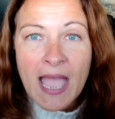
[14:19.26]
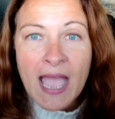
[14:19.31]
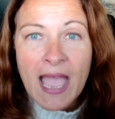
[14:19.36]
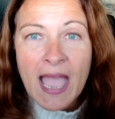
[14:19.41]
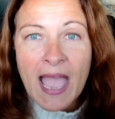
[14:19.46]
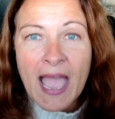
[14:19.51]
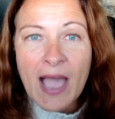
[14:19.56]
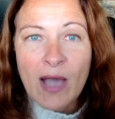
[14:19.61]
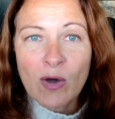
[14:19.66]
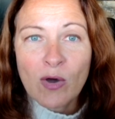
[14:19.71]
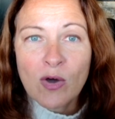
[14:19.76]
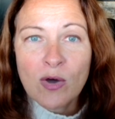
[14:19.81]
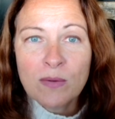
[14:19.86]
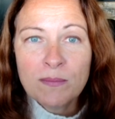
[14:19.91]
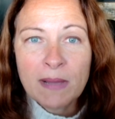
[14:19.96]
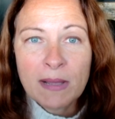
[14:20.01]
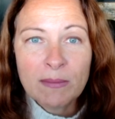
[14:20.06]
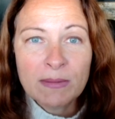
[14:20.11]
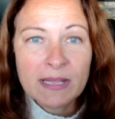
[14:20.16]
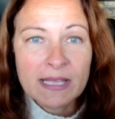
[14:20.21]
At
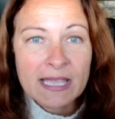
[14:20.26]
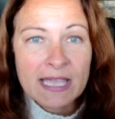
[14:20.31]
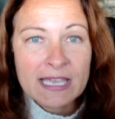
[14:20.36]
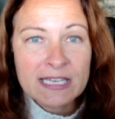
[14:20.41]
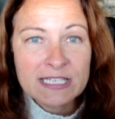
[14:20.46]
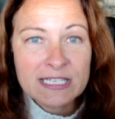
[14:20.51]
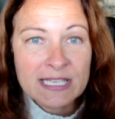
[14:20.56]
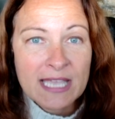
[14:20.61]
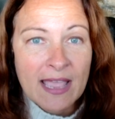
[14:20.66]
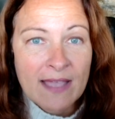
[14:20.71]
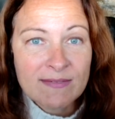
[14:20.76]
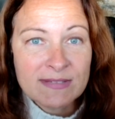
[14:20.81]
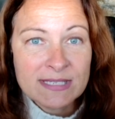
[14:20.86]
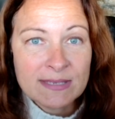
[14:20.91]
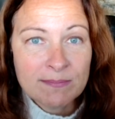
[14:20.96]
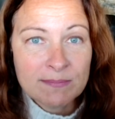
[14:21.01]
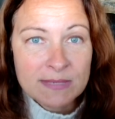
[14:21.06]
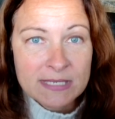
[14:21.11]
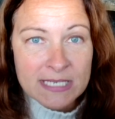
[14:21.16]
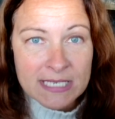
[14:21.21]
home, I will occasionally have
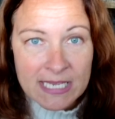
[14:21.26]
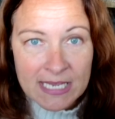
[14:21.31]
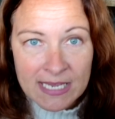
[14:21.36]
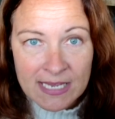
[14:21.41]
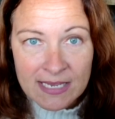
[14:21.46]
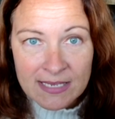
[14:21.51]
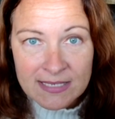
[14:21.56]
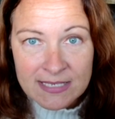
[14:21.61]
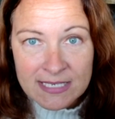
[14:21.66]
some tea.